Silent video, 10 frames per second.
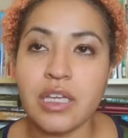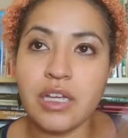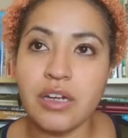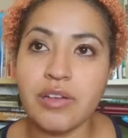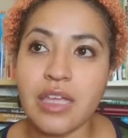you
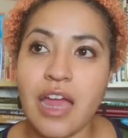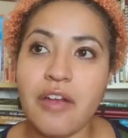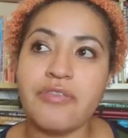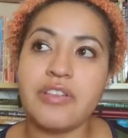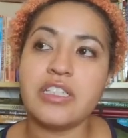know,
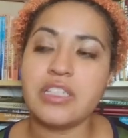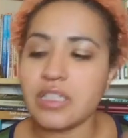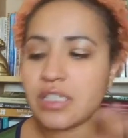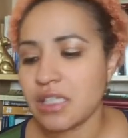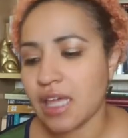again, flushing
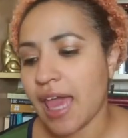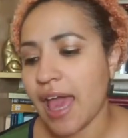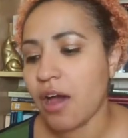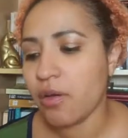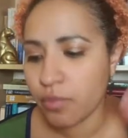this thing
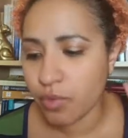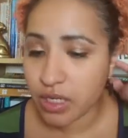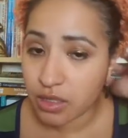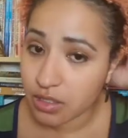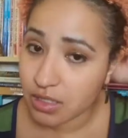out and what
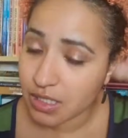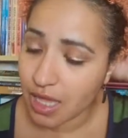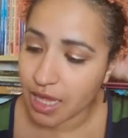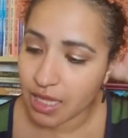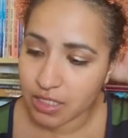it looks
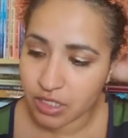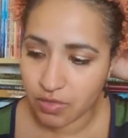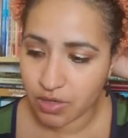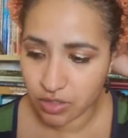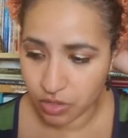like and so
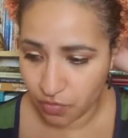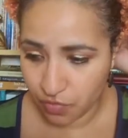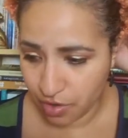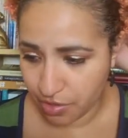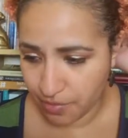on and so
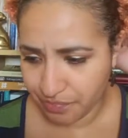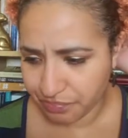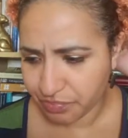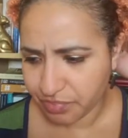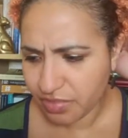forth.
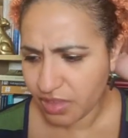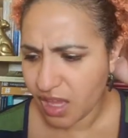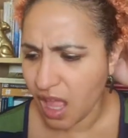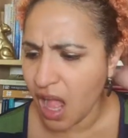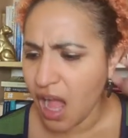
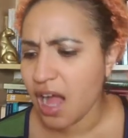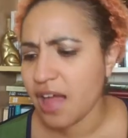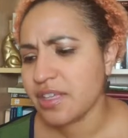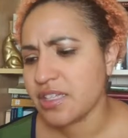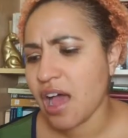Uh,
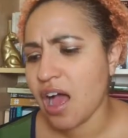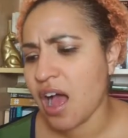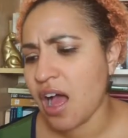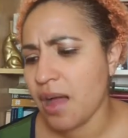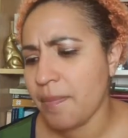this
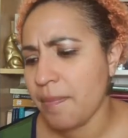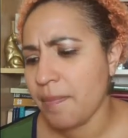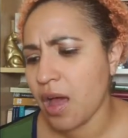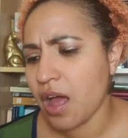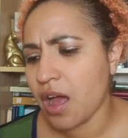um,
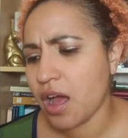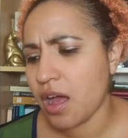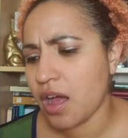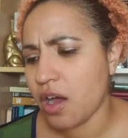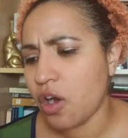
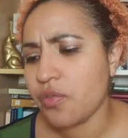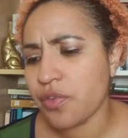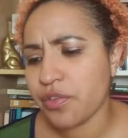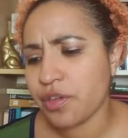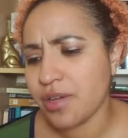
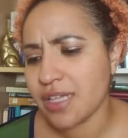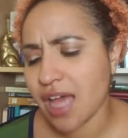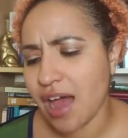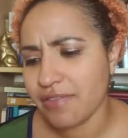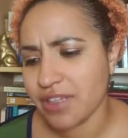overview is
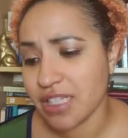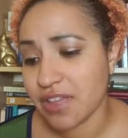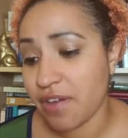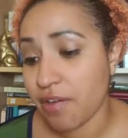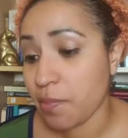obviously
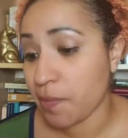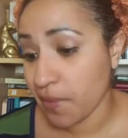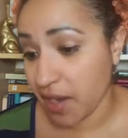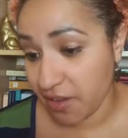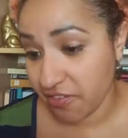very
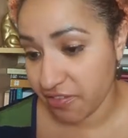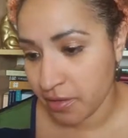brief.